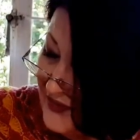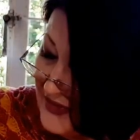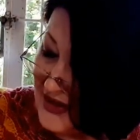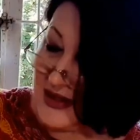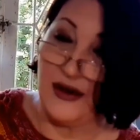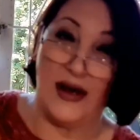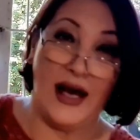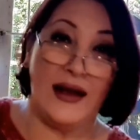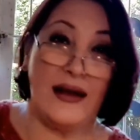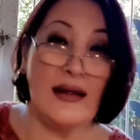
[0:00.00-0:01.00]
So
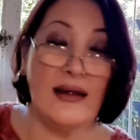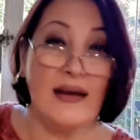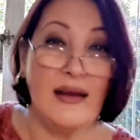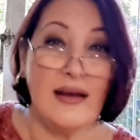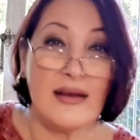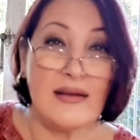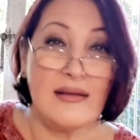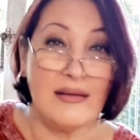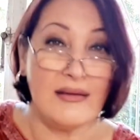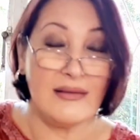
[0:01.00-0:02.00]

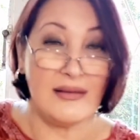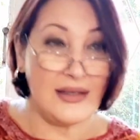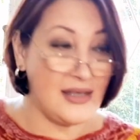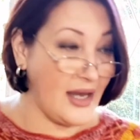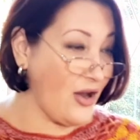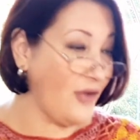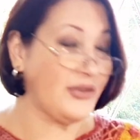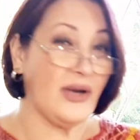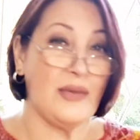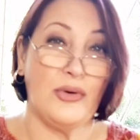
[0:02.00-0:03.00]
the day
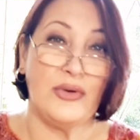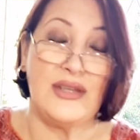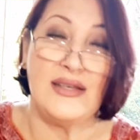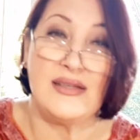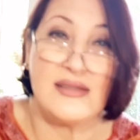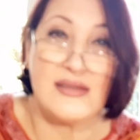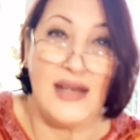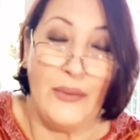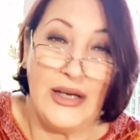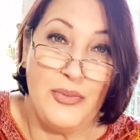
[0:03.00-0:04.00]
after I bought this, I
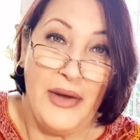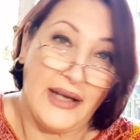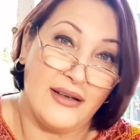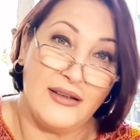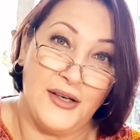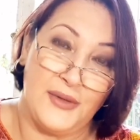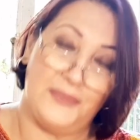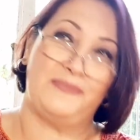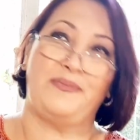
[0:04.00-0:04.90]
went back there